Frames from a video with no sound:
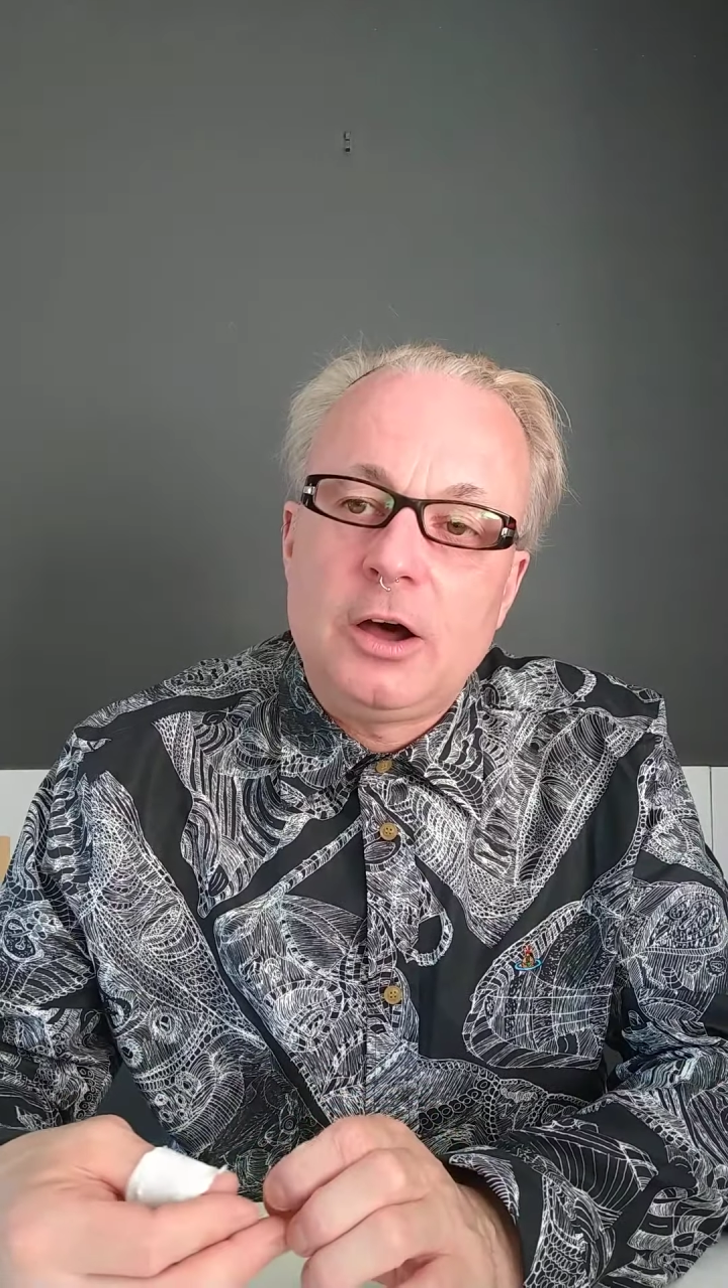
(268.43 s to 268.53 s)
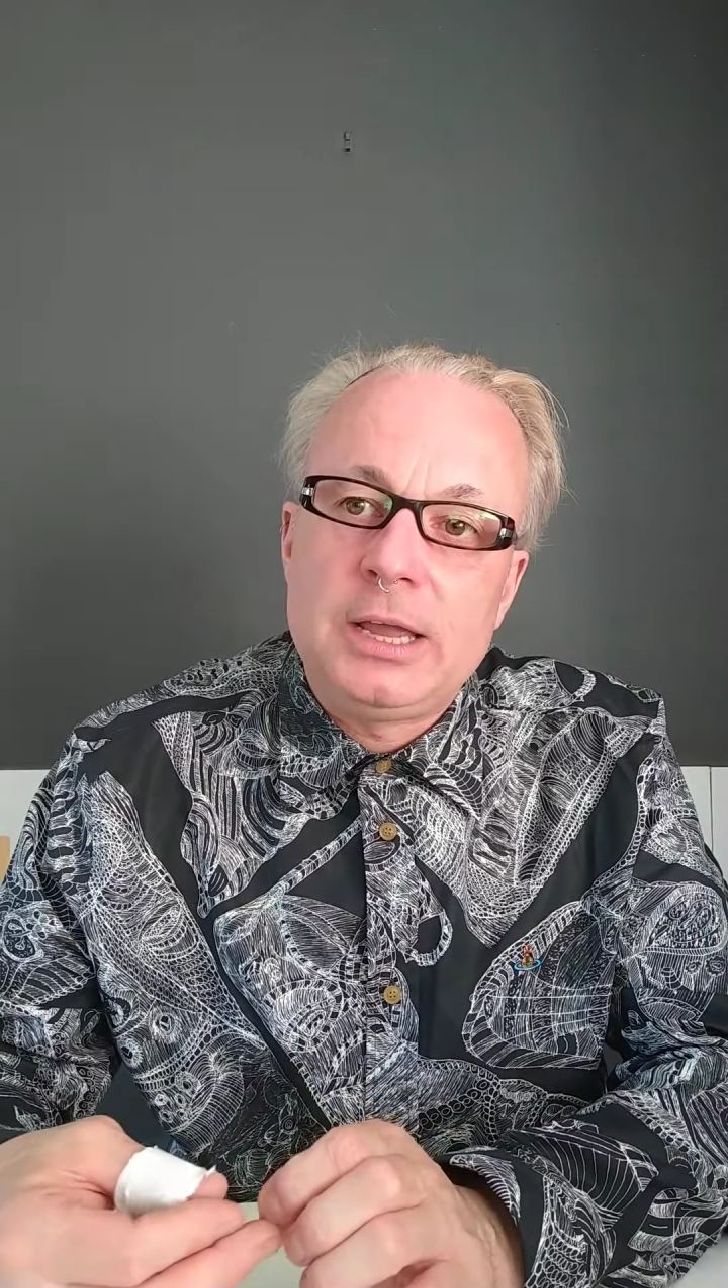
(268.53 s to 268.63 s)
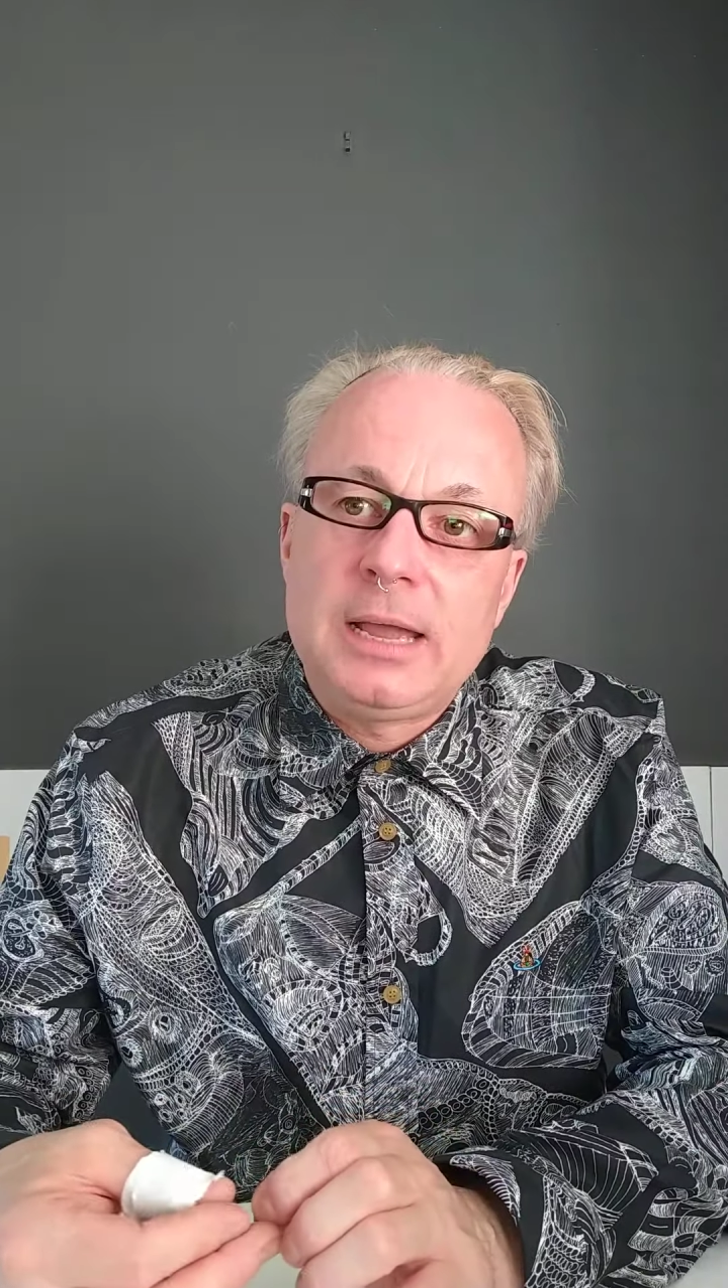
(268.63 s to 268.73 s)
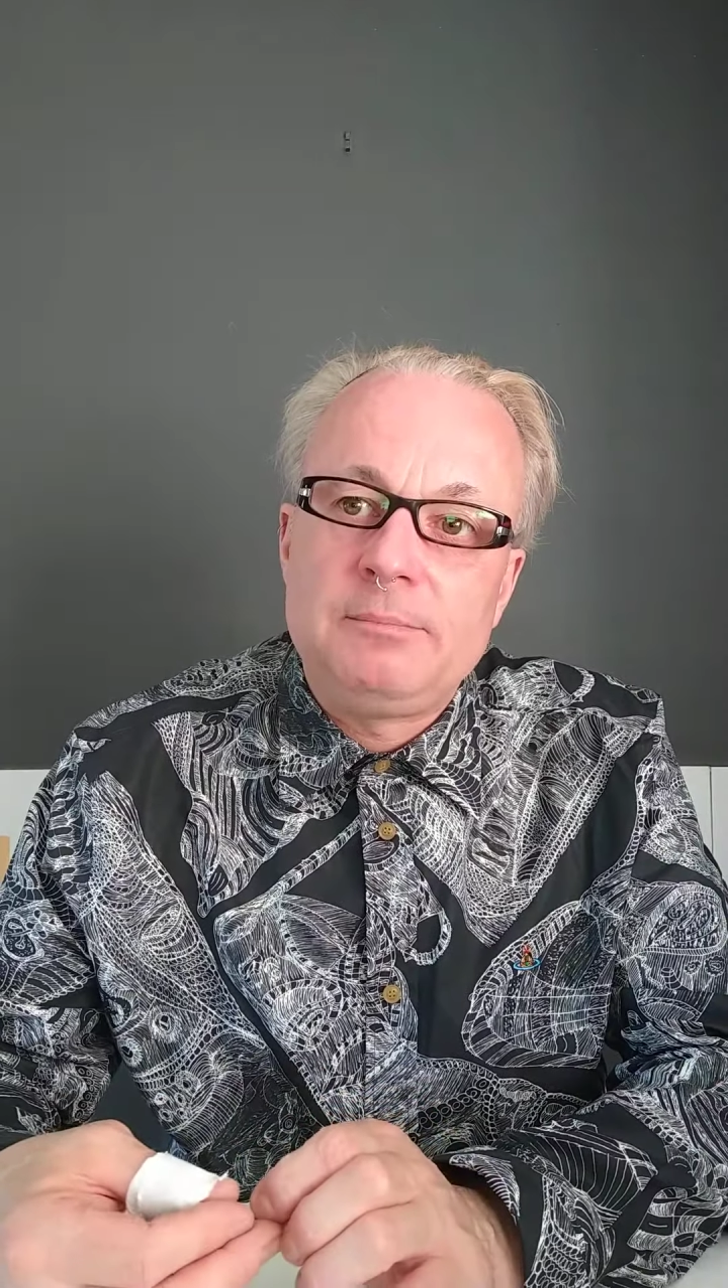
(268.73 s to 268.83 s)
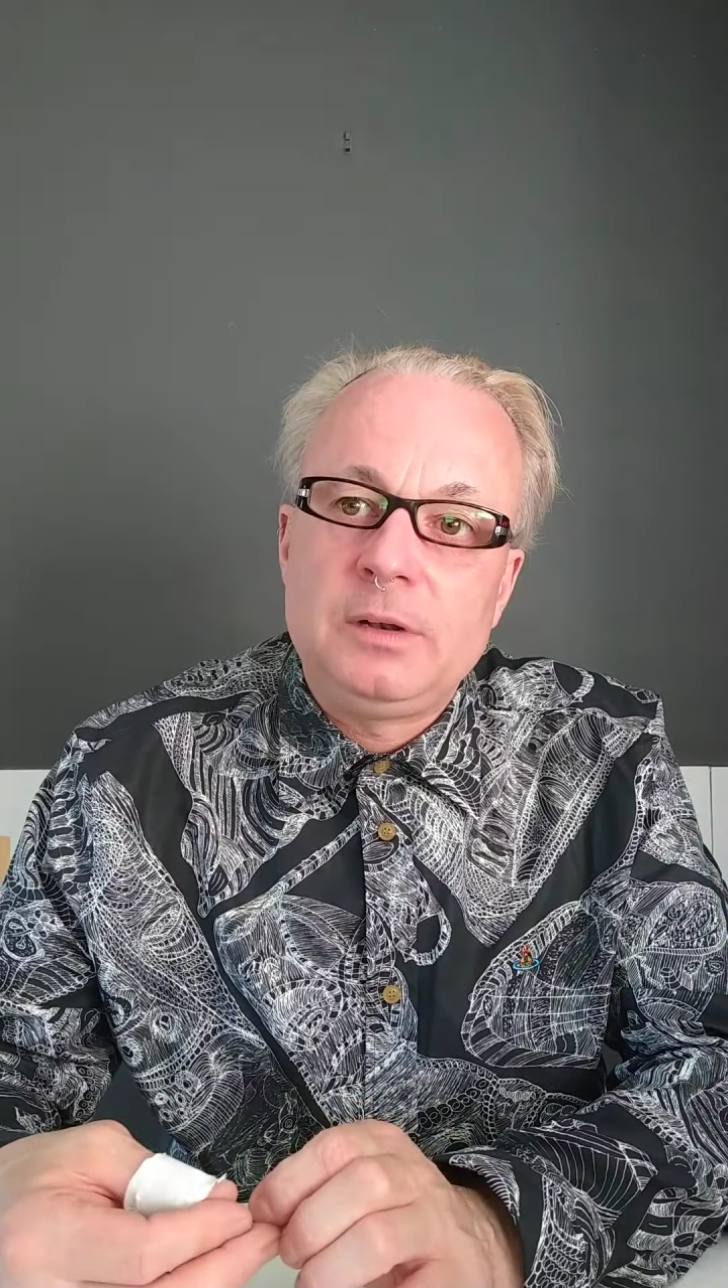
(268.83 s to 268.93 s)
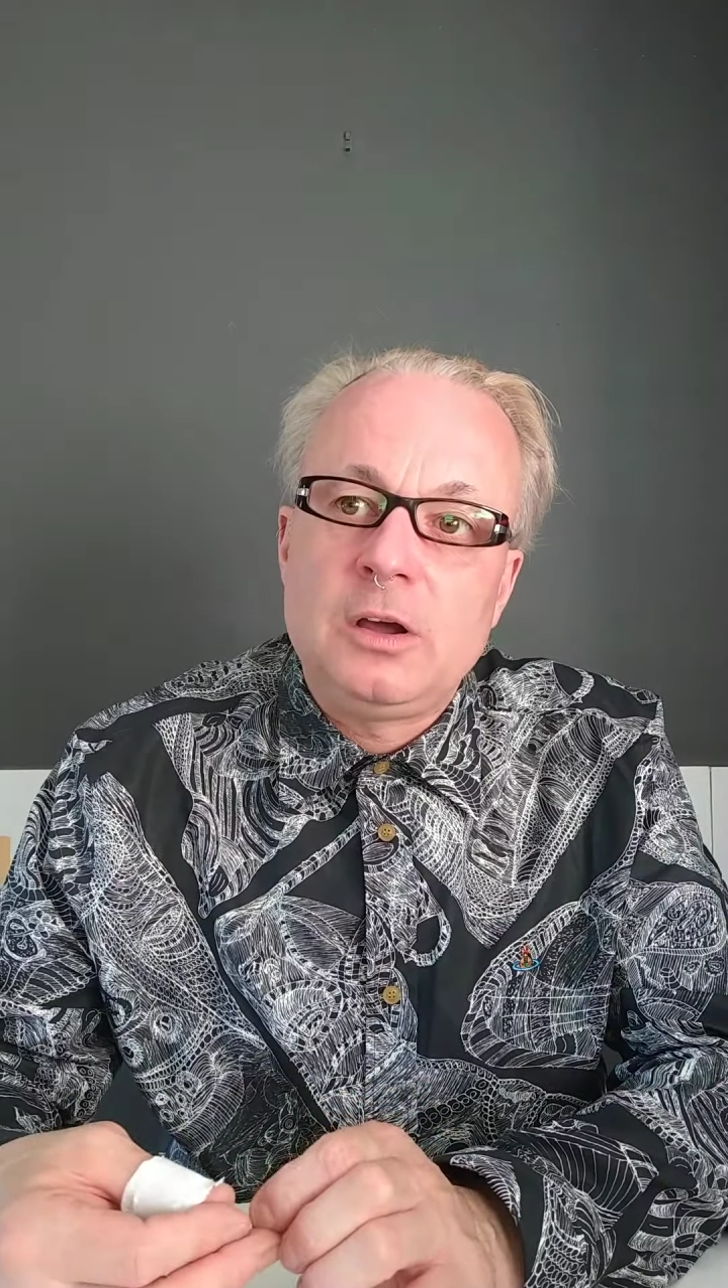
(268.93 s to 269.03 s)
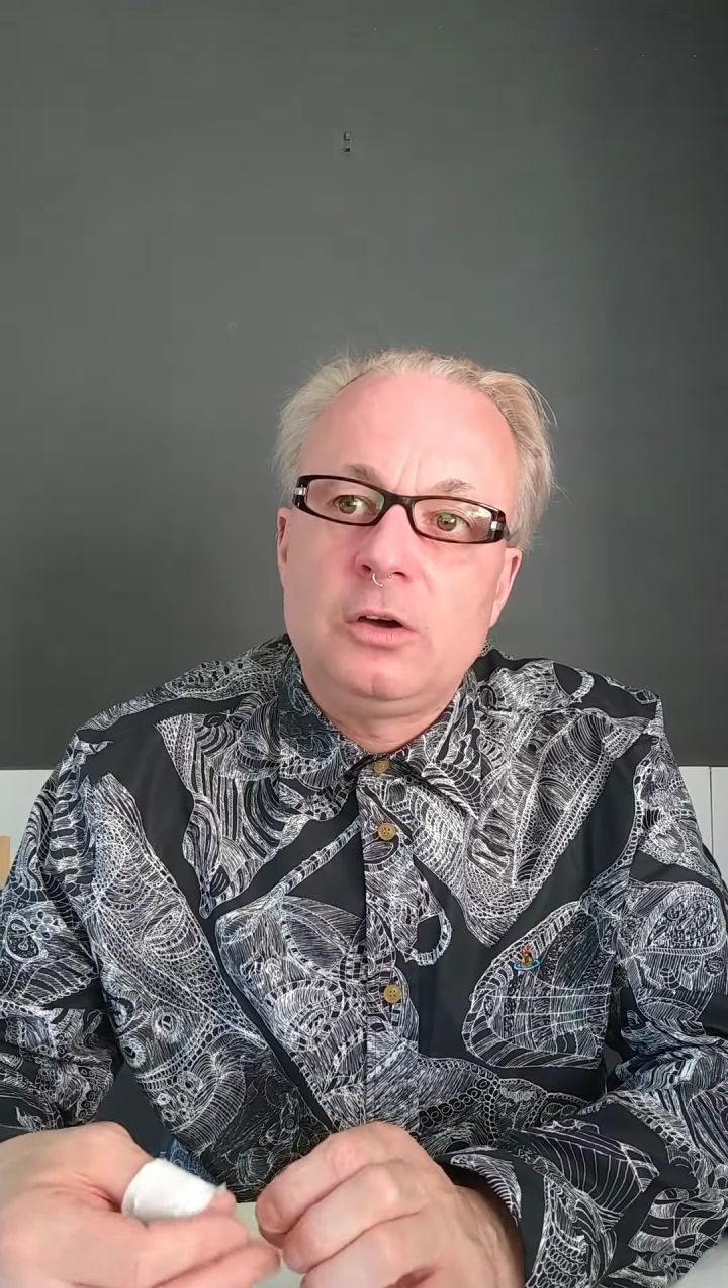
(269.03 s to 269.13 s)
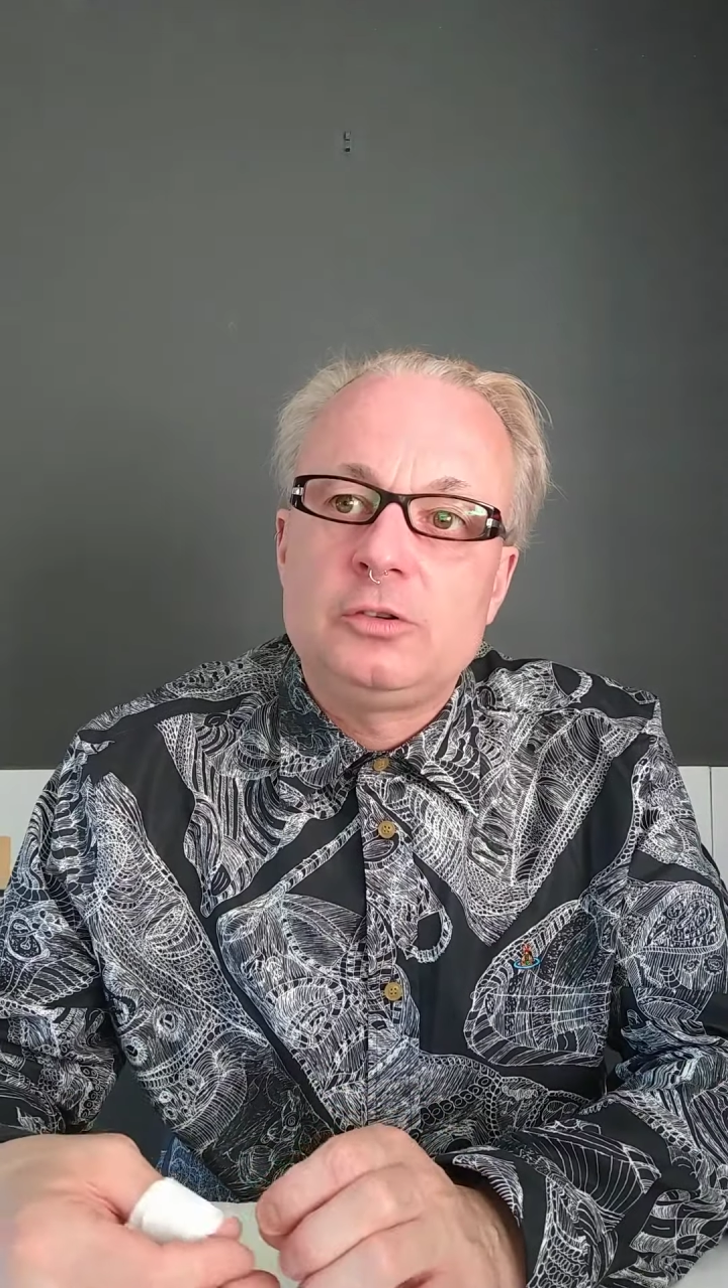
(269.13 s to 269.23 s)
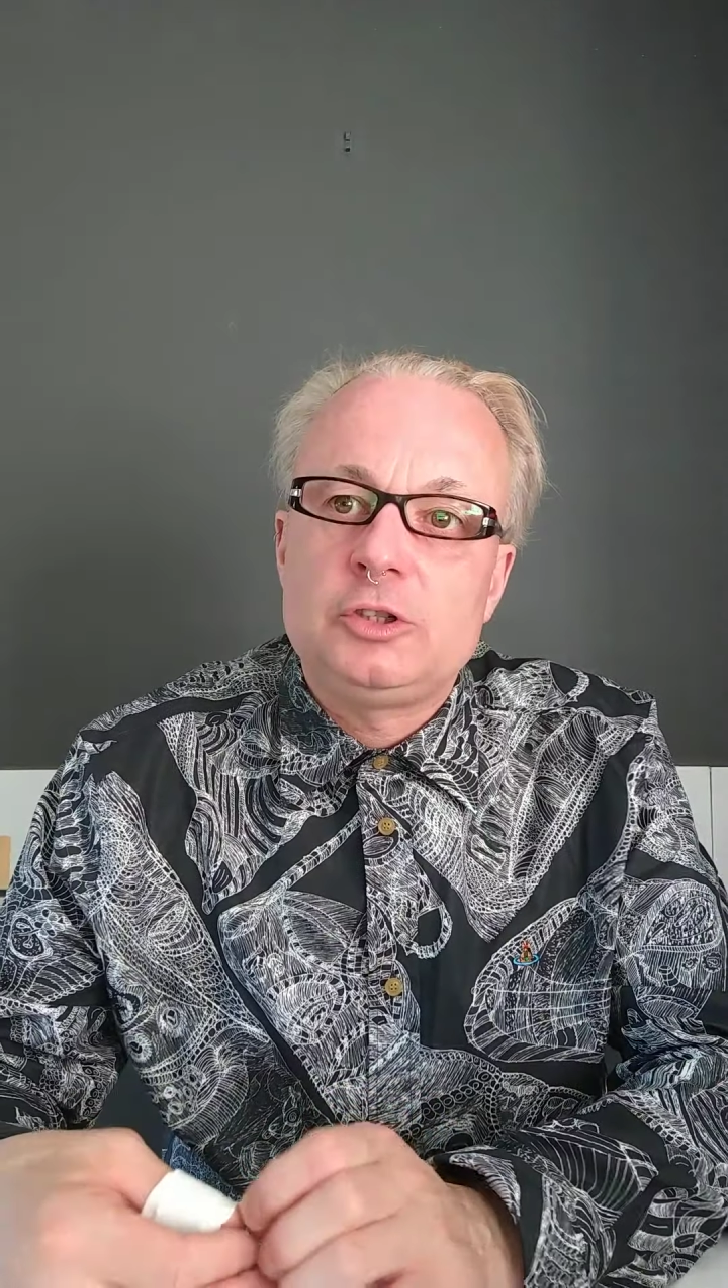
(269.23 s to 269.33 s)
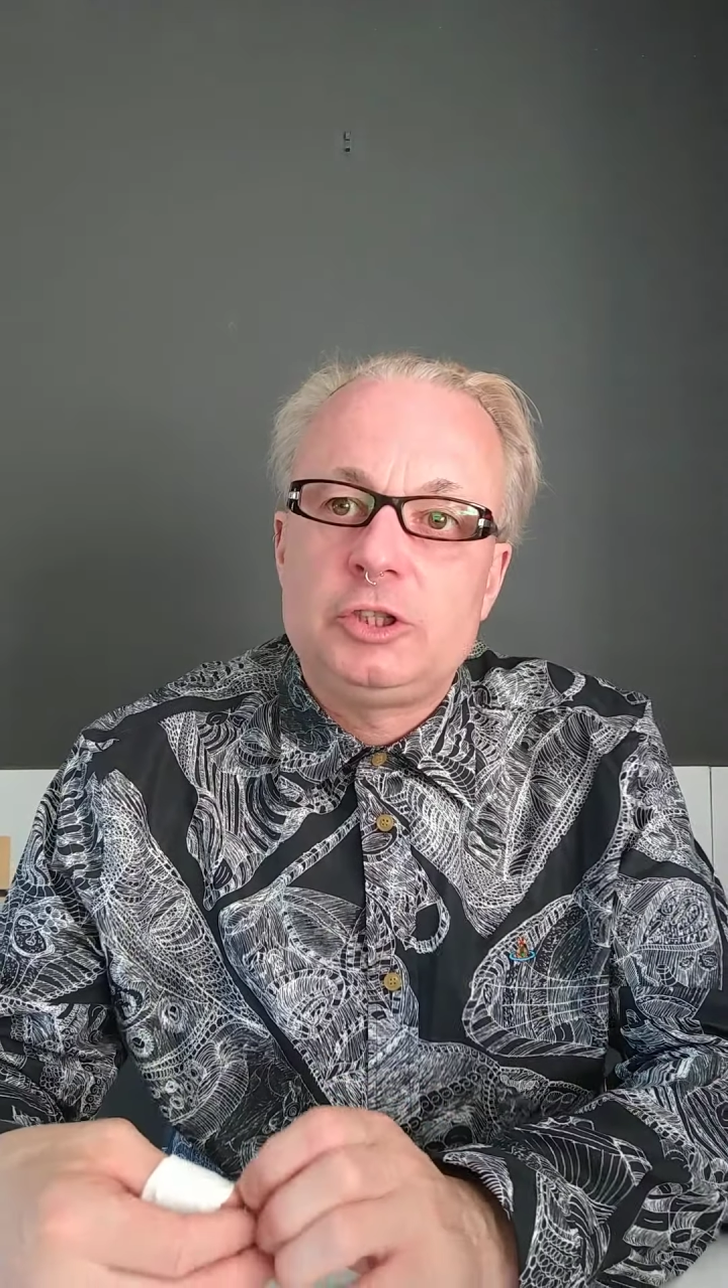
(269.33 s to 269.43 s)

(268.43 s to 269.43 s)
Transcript: I am not